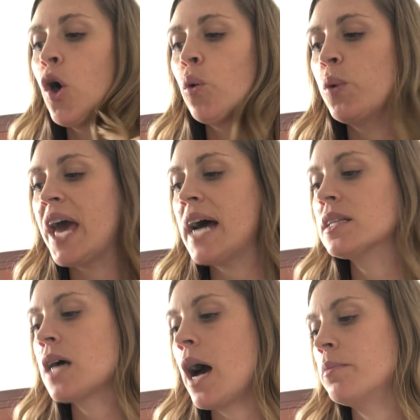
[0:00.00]
We had
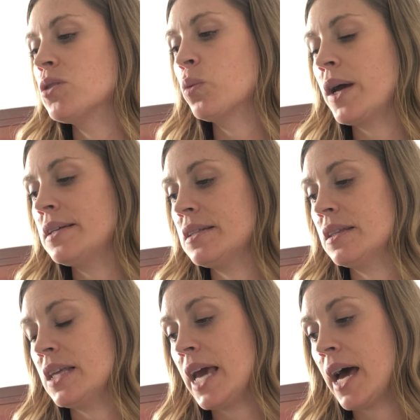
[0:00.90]
time to waste
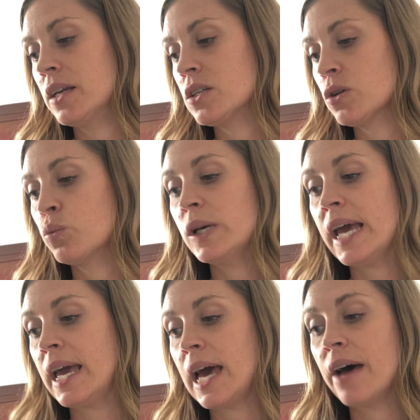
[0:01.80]
at the end. We
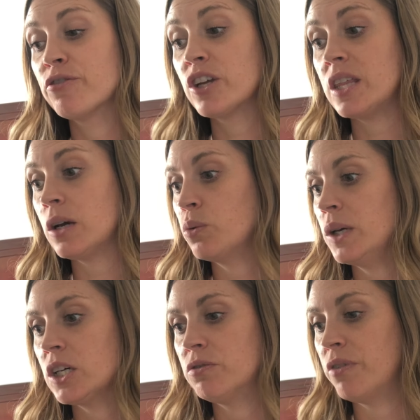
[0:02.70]
ate everything we
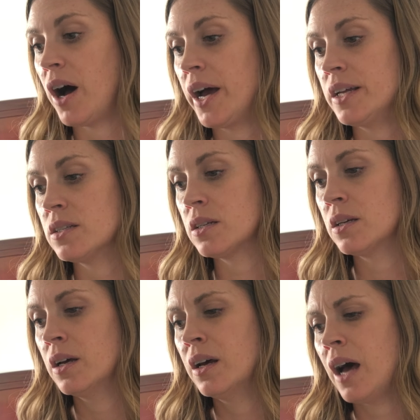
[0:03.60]
could find.
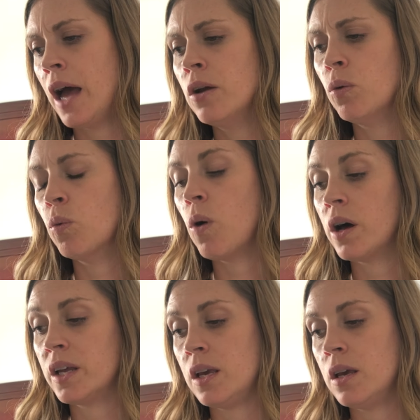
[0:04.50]
I don't
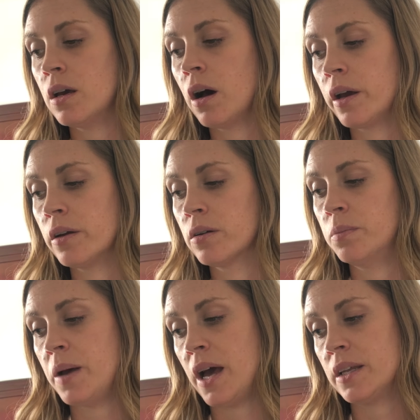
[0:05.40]
want to eat iron,
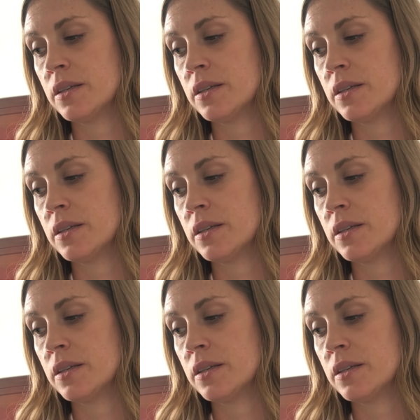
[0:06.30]
Patty